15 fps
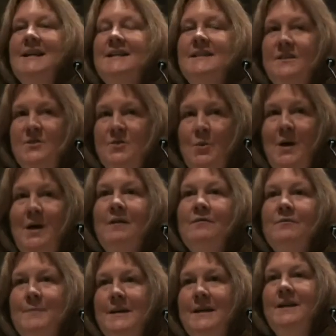did
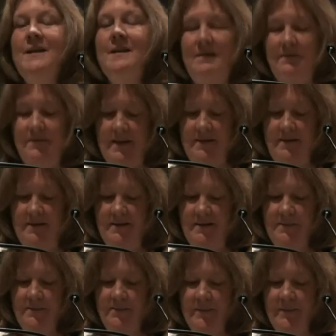12 media events.